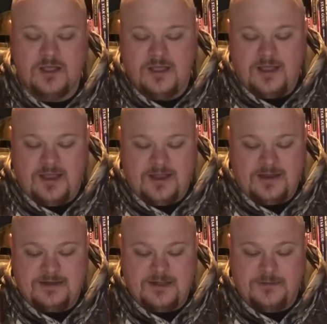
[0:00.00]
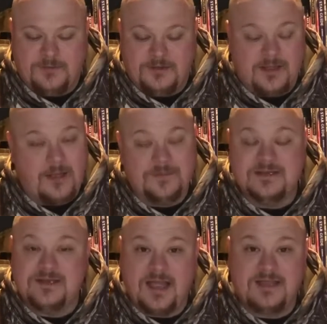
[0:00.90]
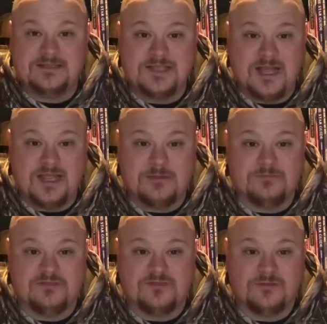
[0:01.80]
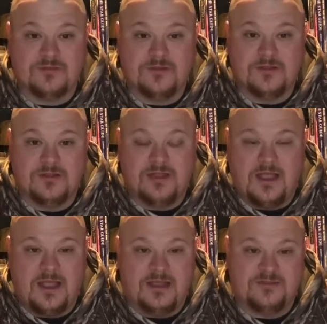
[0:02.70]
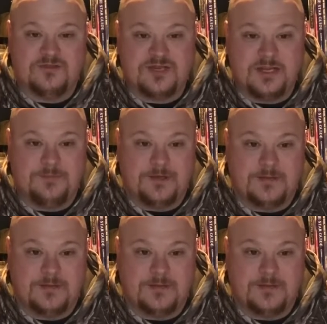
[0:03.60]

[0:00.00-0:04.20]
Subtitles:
And but I mean, 9 times as champion.